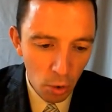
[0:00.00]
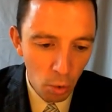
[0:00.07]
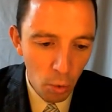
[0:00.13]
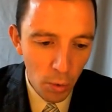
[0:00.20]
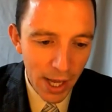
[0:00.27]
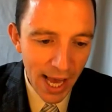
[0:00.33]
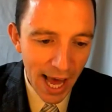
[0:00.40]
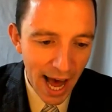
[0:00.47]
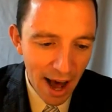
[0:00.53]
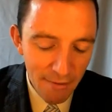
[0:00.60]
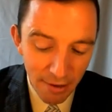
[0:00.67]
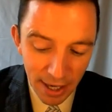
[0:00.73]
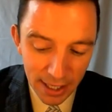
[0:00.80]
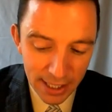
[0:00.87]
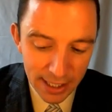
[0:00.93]
we
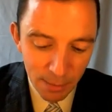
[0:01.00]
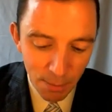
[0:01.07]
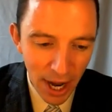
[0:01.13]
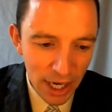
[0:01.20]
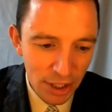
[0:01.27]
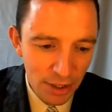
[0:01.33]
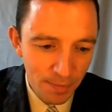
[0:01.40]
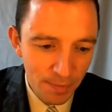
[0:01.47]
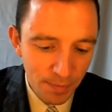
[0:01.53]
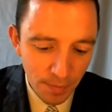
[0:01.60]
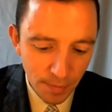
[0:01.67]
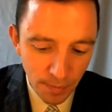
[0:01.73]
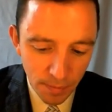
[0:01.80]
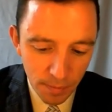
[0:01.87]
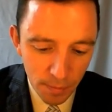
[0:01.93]
have an expression
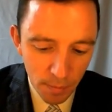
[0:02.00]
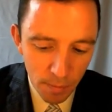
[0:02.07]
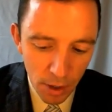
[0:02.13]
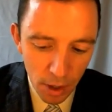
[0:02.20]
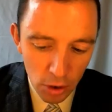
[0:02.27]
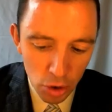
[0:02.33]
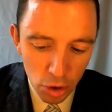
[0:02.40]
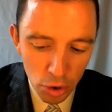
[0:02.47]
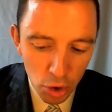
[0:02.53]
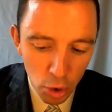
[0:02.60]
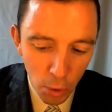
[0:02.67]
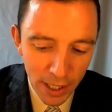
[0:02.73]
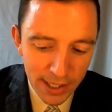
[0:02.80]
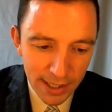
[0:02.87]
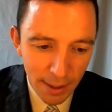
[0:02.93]
to
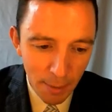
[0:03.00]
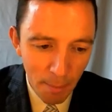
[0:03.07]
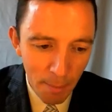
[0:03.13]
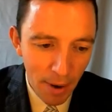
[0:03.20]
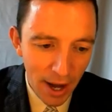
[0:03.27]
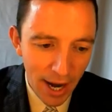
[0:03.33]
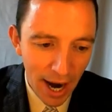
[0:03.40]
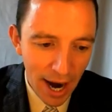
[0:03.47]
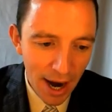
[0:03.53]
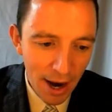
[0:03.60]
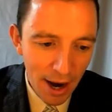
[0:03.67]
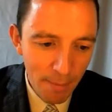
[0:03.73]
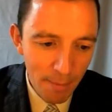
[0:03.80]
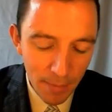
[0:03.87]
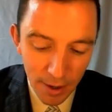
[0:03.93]
twist my
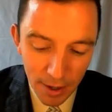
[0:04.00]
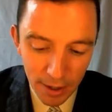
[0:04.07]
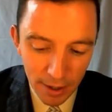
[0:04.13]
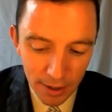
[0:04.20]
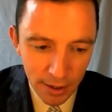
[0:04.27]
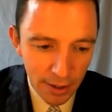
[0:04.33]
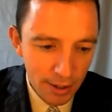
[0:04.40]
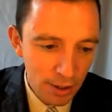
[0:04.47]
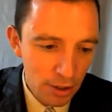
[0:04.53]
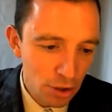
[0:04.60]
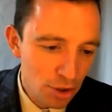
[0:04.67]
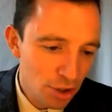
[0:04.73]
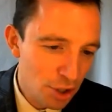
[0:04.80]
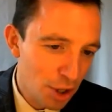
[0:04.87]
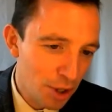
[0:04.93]
arm.
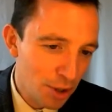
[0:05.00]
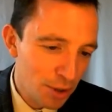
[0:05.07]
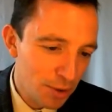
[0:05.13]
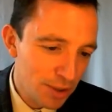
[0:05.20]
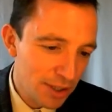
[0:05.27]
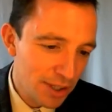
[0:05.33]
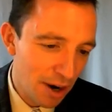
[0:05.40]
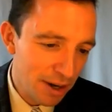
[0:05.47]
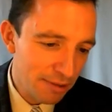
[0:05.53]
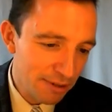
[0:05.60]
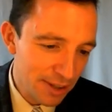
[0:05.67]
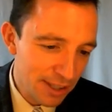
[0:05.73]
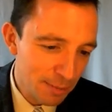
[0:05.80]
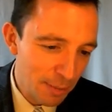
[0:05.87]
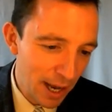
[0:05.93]
So sorry
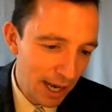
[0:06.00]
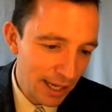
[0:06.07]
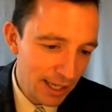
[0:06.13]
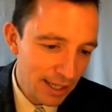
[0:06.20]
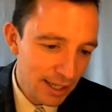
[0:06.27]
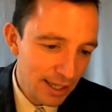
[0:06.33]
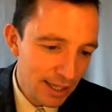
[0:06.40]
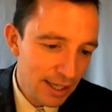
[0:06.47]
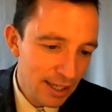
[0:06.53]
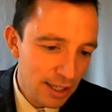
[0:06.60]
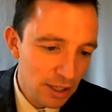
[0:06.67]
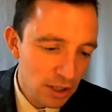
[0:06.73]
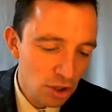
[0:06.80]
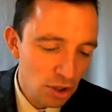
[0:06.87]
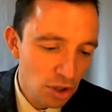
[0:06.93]
for the spelling.
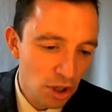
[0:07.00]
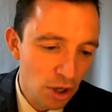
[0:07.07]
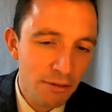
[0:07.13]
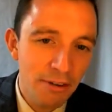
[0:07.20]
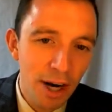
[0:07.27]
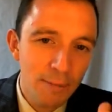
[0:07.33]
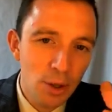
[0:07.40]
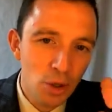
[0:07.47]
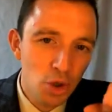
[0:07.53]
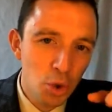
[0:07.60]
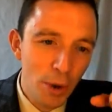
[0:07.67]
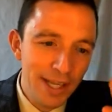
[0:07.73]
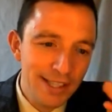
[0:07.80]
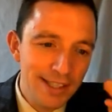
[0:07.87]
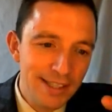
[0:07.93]
So the verb to
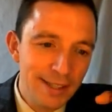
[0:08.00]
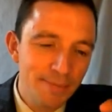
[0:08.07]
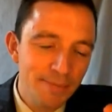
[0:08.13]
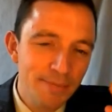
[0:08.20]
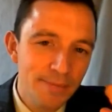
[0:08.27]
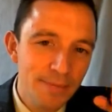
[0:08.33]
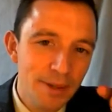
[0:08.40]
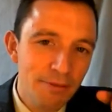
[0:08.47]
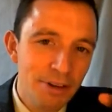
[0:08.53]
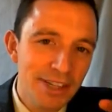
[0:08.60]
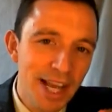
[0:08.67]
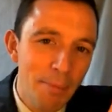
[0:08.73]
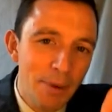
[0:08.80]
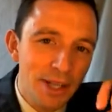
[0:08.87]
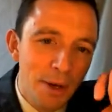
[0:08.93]
twist, for
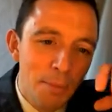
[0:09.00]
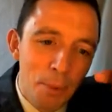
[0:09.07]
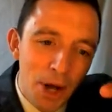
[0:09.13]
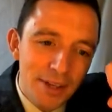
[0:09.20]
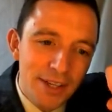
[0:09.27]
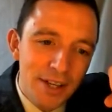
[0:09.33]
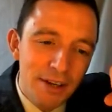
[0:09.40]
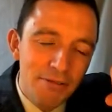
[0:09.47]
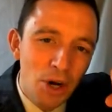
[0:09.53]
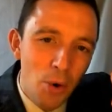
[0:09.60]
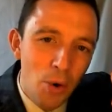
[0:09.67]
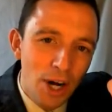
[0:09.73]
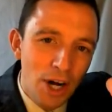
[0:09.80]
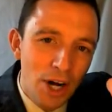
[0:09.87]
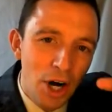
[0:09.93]
example, the bottle of
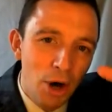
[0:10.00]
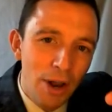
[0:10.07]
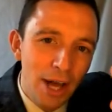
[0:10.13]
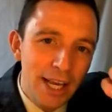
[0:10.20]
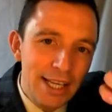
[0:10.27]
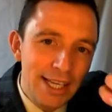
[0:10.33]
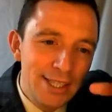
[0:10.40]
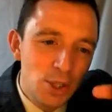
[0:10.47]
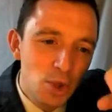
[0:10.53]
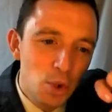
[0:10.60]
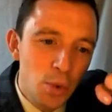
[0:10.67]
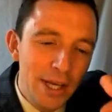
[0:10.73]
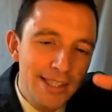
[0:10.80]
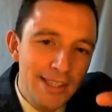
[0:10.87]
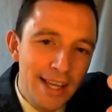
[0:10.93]
Coca-Cola, you need to
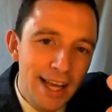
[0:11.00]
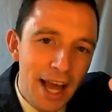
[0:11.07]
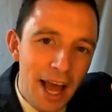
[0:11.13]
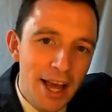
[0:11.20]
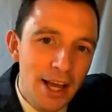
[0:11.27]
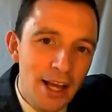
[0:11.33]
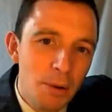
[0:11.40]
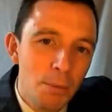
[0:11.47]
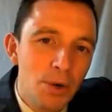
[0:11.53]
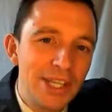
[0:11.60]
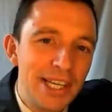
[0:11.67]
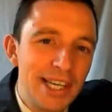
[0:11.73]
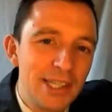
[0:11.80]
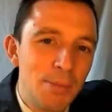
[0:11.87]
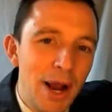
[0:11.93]
twist, but
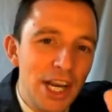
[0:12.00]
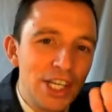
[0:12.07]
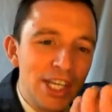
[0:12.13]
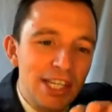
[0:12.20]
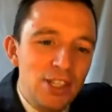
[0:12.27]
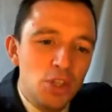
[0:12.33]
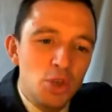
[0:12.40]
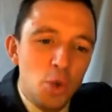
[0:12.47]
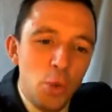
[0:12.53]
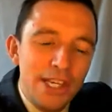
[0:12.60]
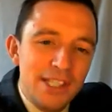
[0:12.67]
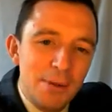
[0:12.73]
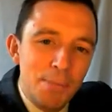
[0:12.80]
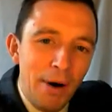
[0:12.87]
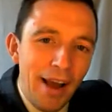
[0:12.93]
the expression is to
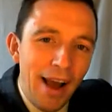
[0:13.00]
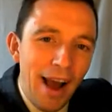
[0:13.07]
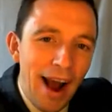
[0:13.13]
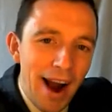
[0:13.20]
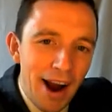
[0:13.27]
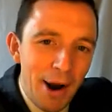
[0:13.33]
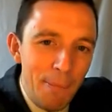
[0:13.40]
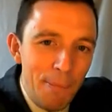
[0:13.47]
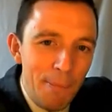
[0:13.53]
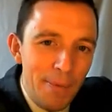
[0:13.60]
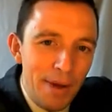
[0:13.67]
twist my arm.